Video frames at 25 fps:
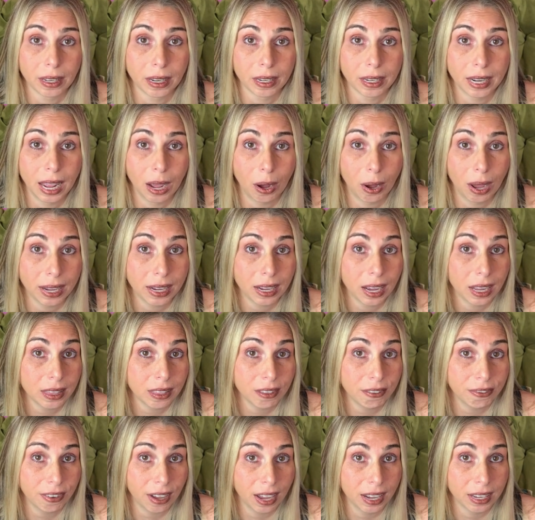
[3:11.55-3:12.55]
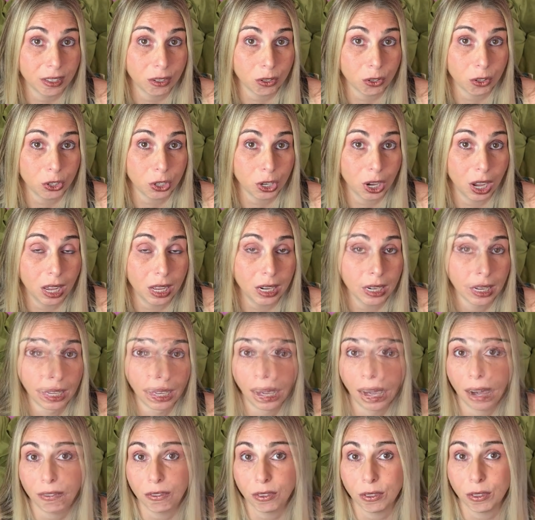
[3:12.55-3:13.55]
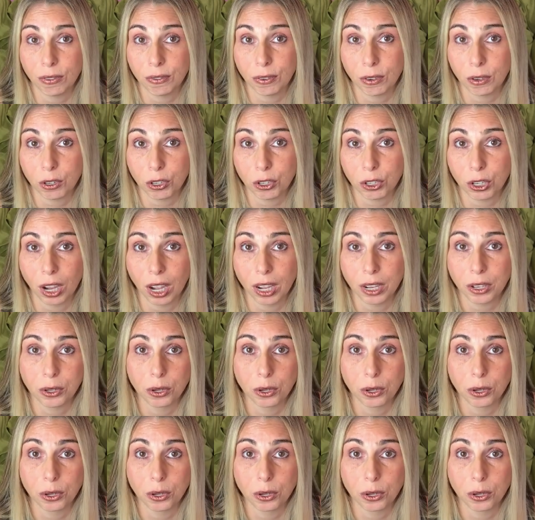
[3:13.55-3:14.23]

Now I got the Pfizer shot. After the first shot,